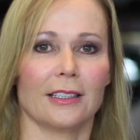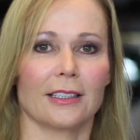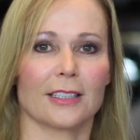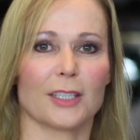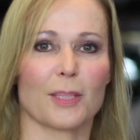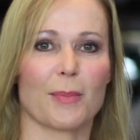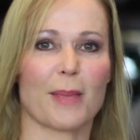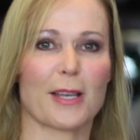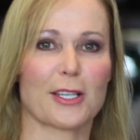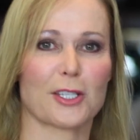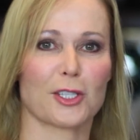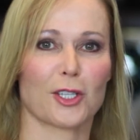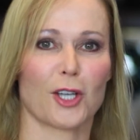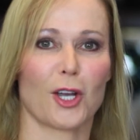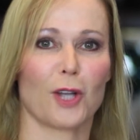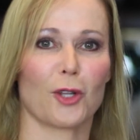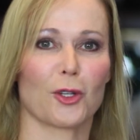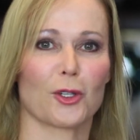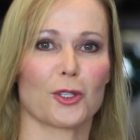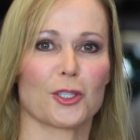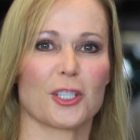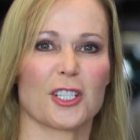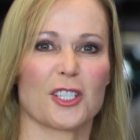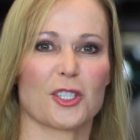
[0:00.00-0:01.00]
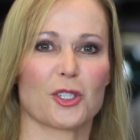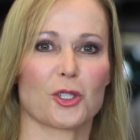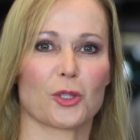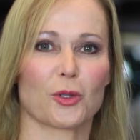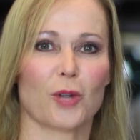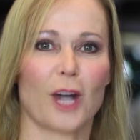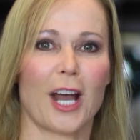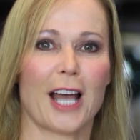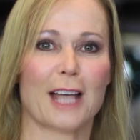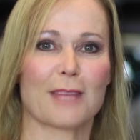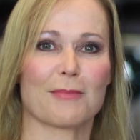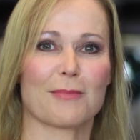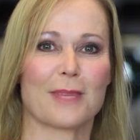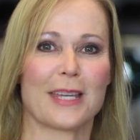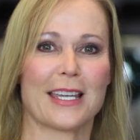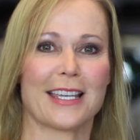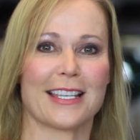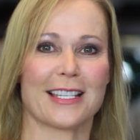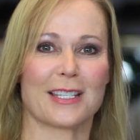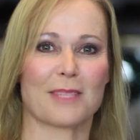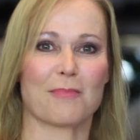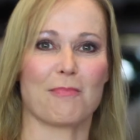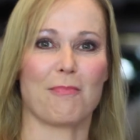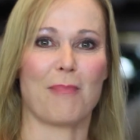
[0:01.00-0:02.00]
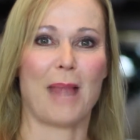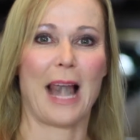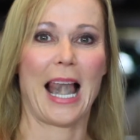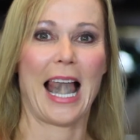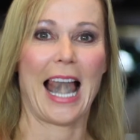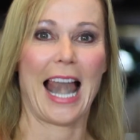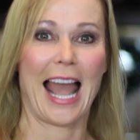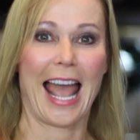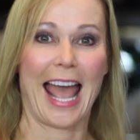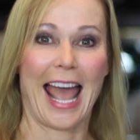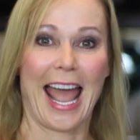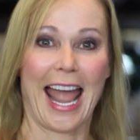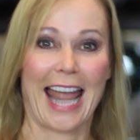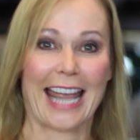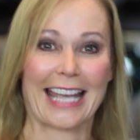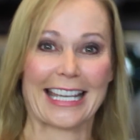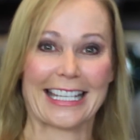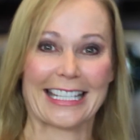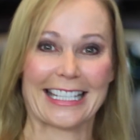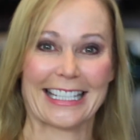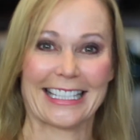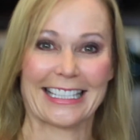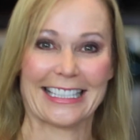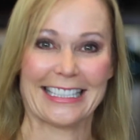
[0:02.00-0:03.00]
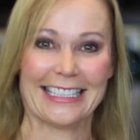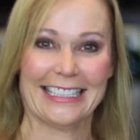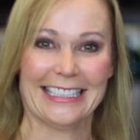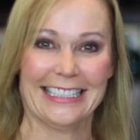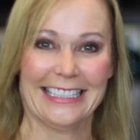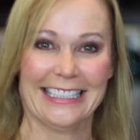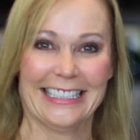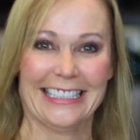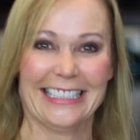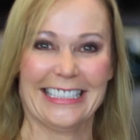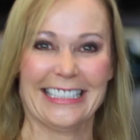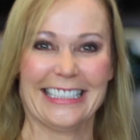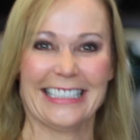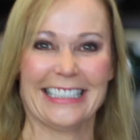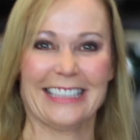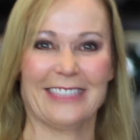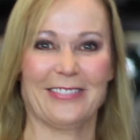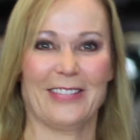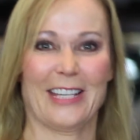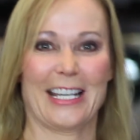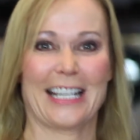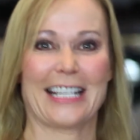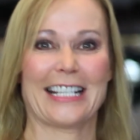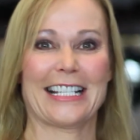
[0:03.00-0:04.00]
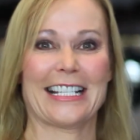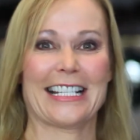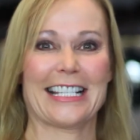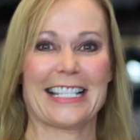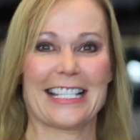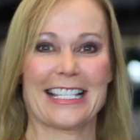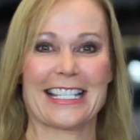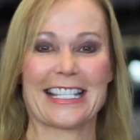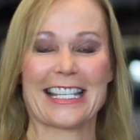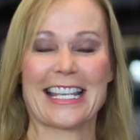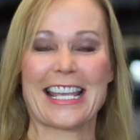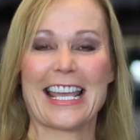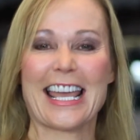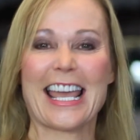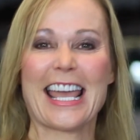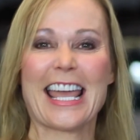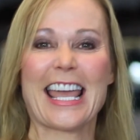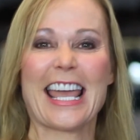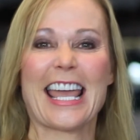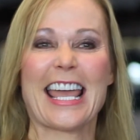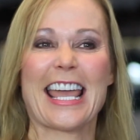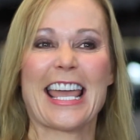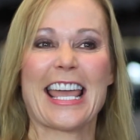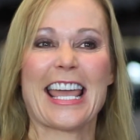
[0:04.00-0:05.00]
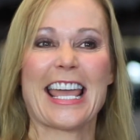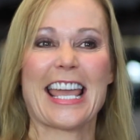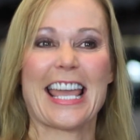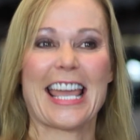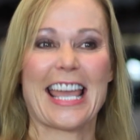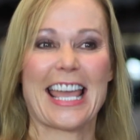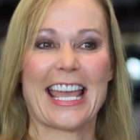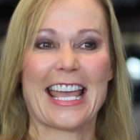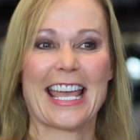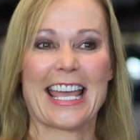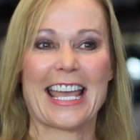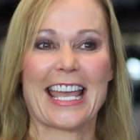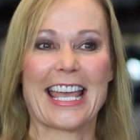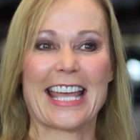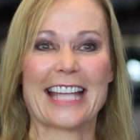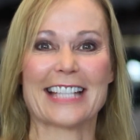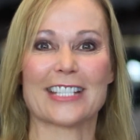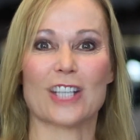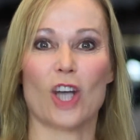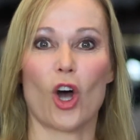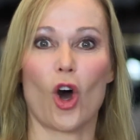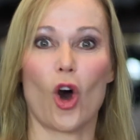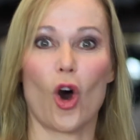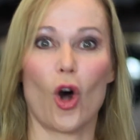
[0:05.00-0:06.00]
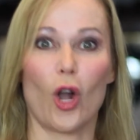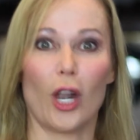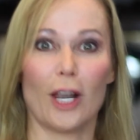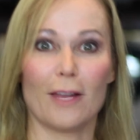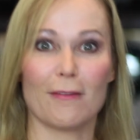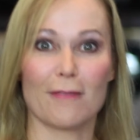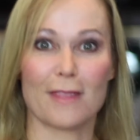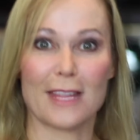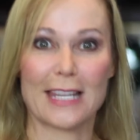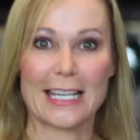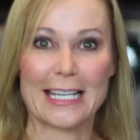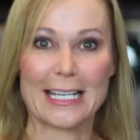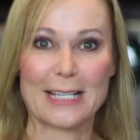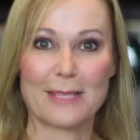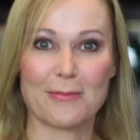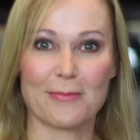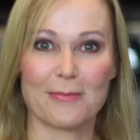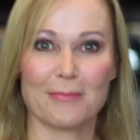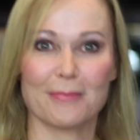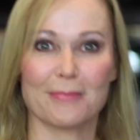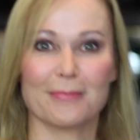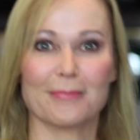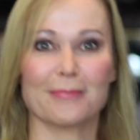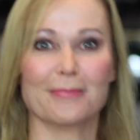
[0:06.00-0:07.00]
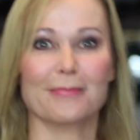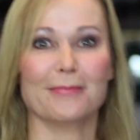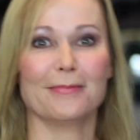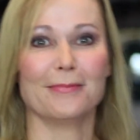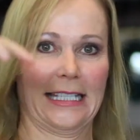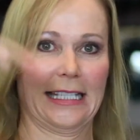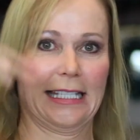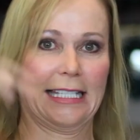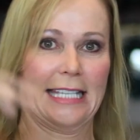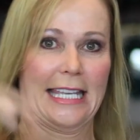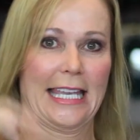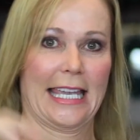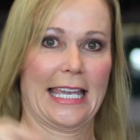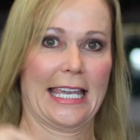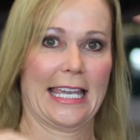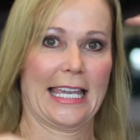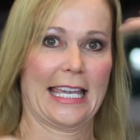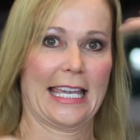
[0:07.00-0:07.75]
The best color to describe me is black, because it's all of them. Deep.